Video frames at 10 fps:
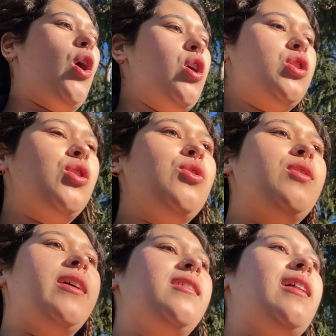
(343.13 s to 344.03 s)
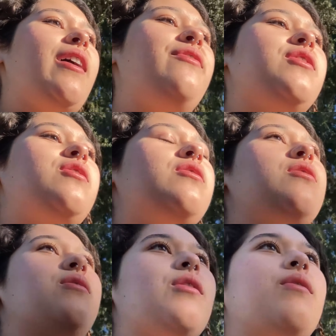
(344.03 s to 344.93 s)
Also, like, life is
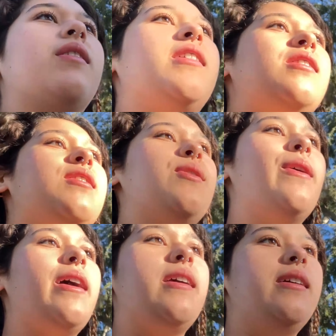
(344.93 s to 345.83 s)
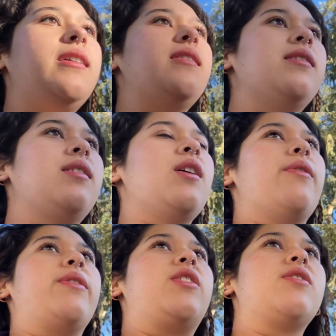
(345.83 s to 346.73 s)
just so good and so at ease,
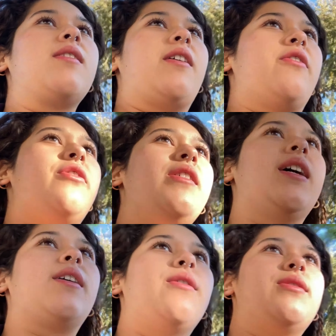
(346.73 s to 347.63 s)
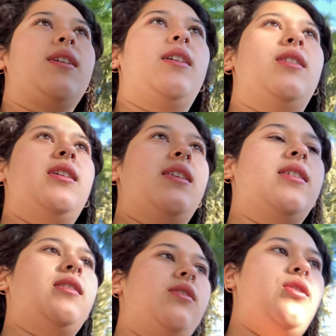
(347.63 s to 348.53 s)
which is another thing that goes into
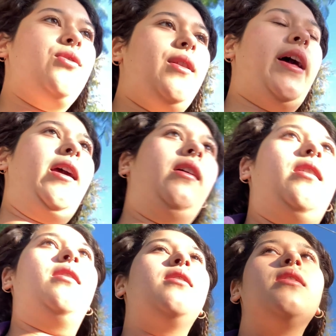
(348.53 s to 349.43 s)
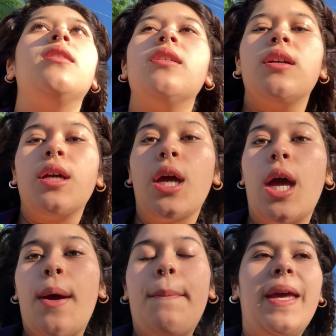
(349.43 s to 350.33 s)
this, into like
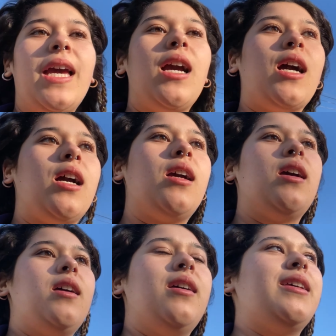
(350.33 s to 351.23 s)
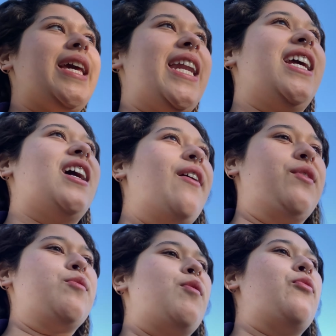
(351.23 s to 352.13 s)
being, getting
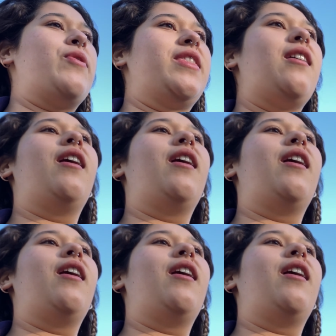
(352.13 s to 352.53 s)
comfortable with the